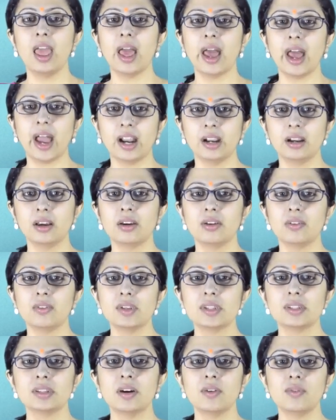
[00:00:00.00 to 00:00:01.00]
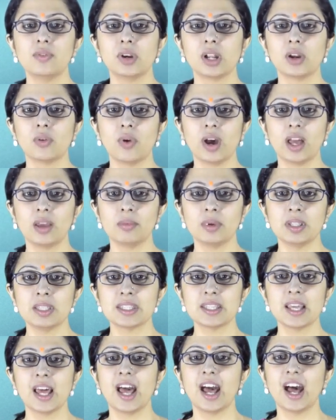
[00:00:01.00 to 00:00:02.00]
and reserve
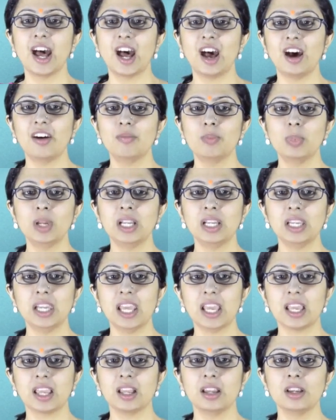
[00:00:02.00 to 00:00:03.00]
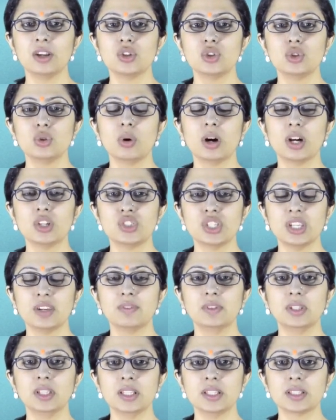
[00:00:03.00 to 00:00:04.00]
requirements have been taken to
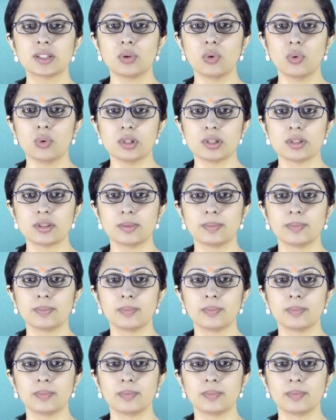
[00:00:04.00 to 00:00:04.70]
achieve these goals.